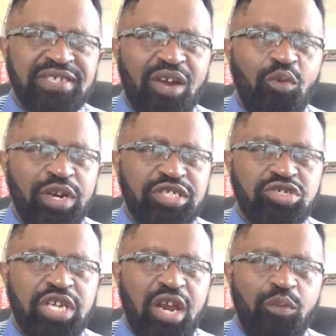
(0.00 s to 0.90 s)
I want to
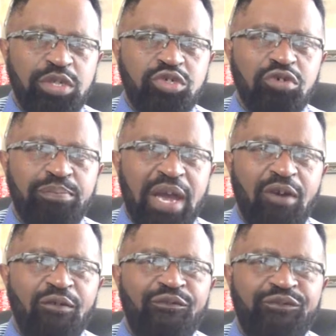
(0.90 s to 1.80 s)
share with you
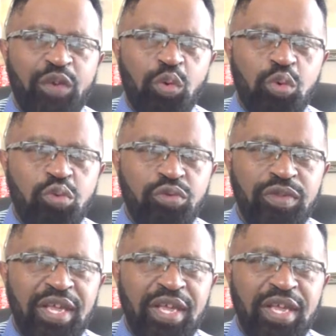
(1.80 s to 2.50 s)
about food,